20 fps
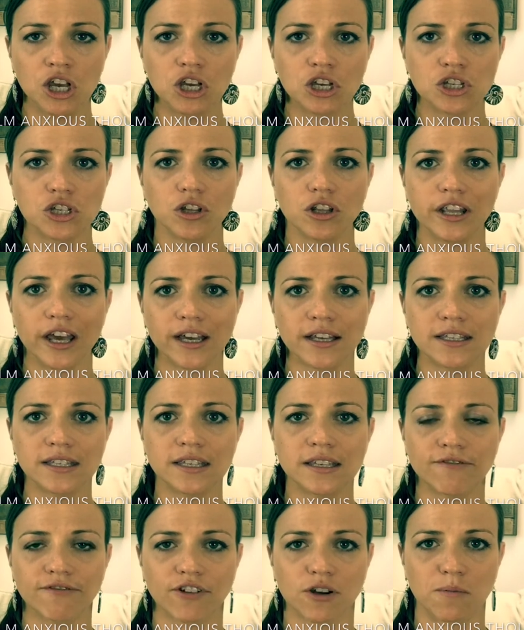so that's
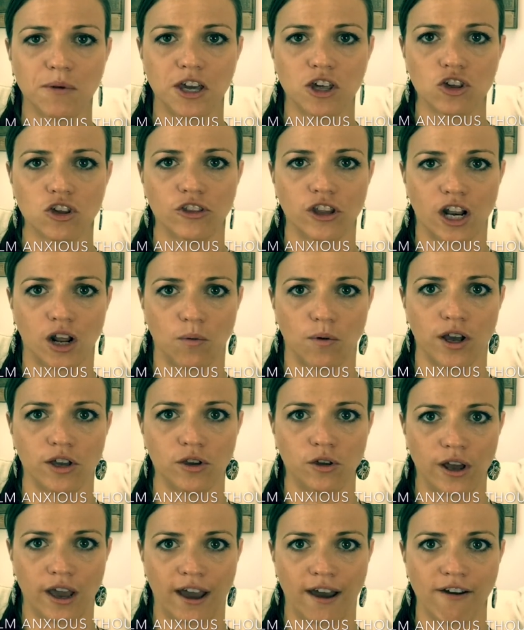the information that I want
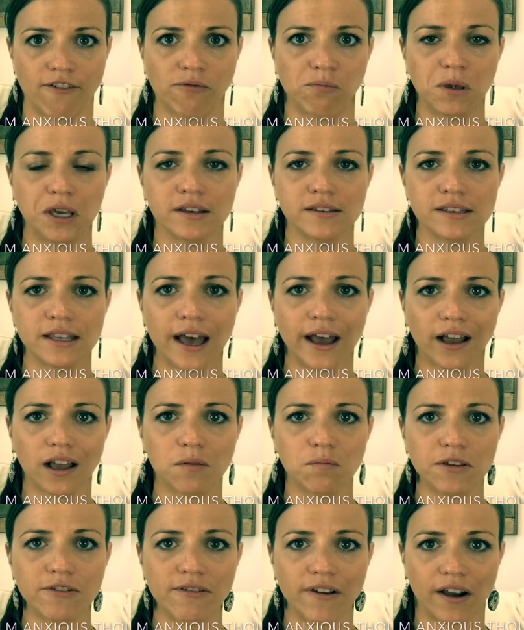you to have, because that
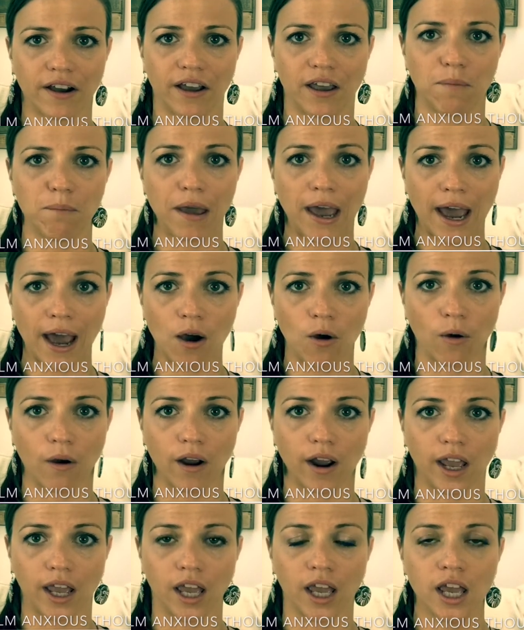can be very
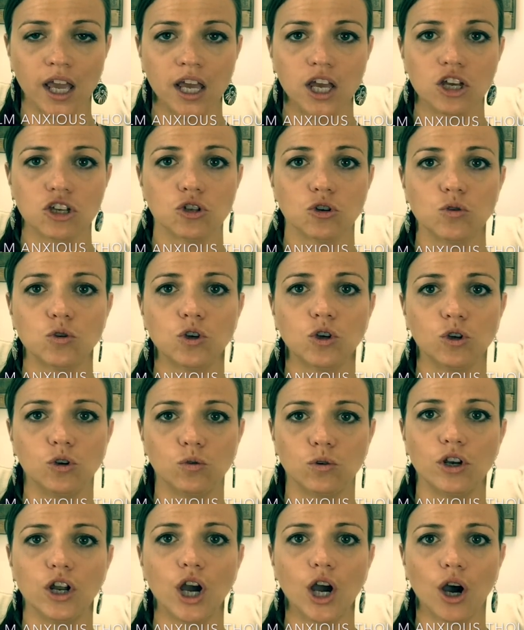empowering so
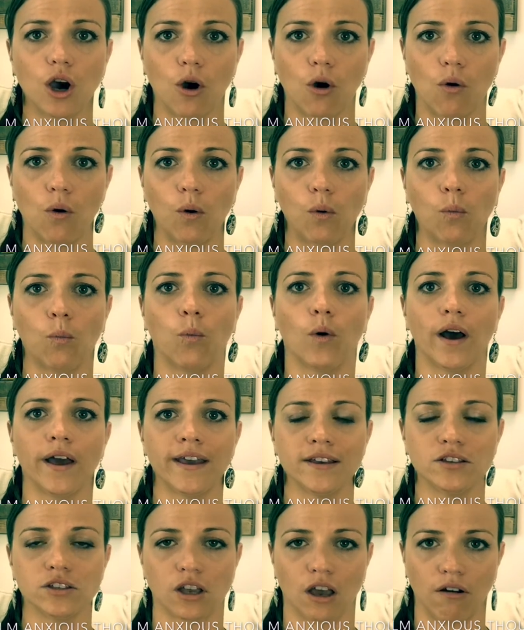you know
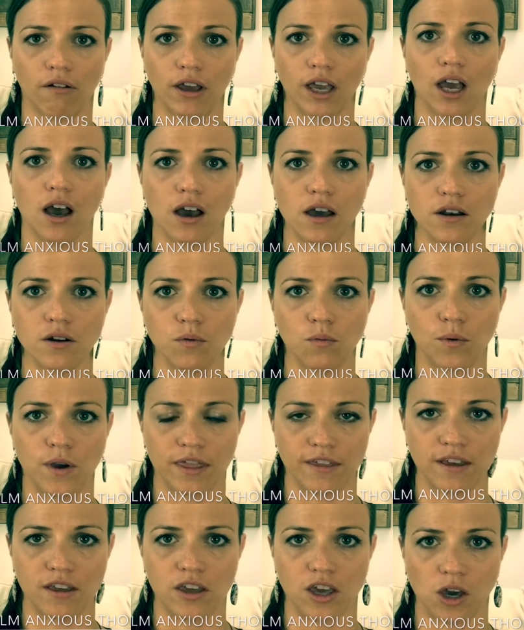what is going on
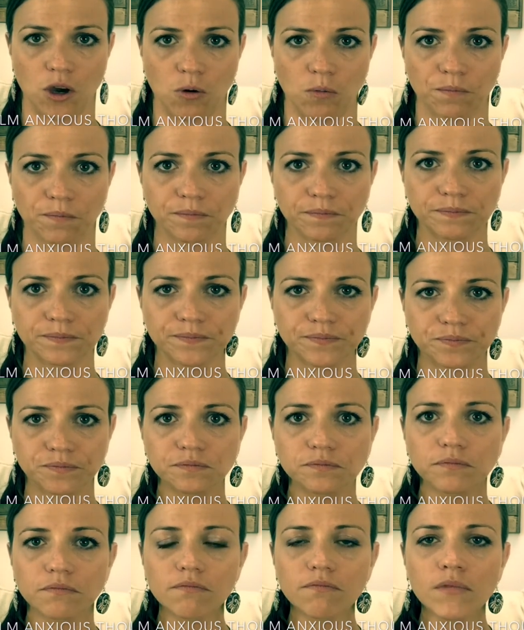within you.
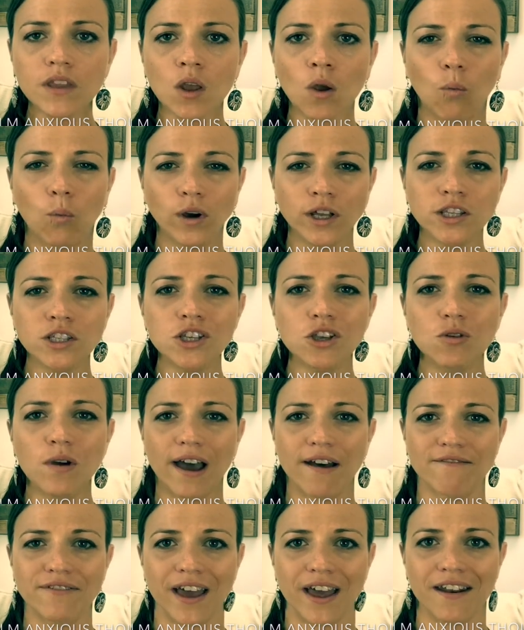Once you
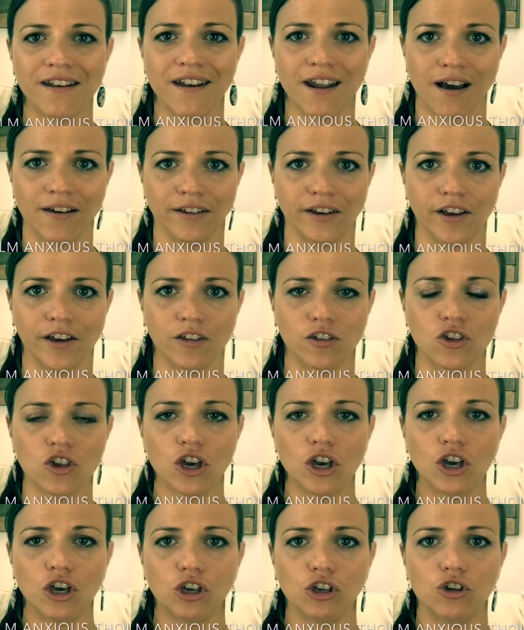have that knowledge,
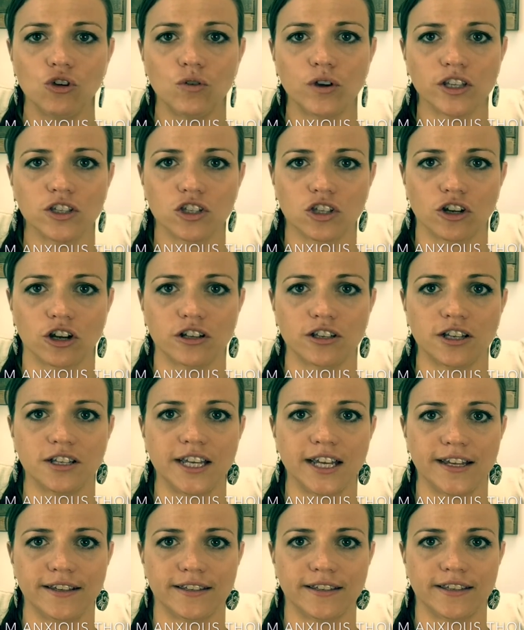you can start to
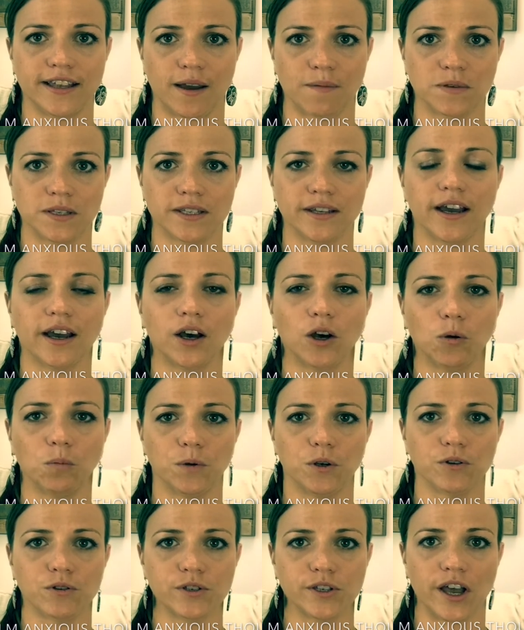take steps to
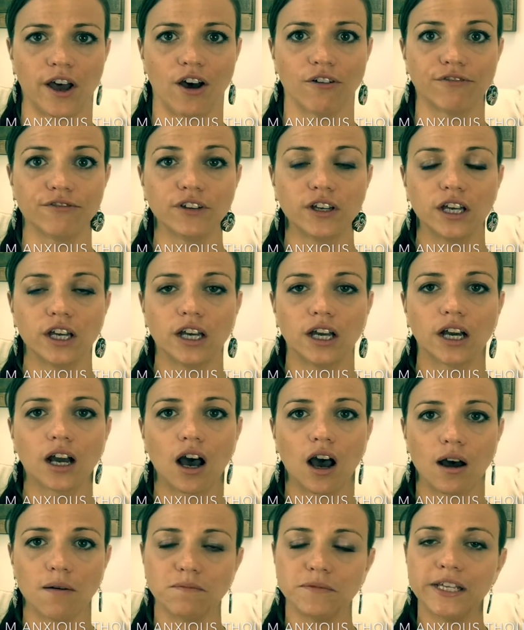help yourself
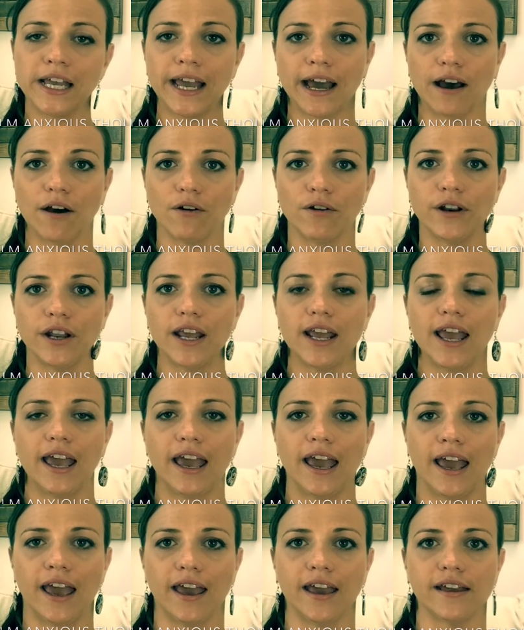calm down
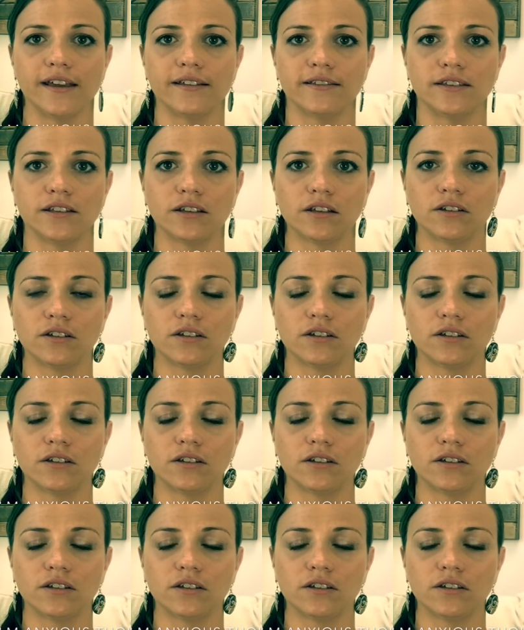and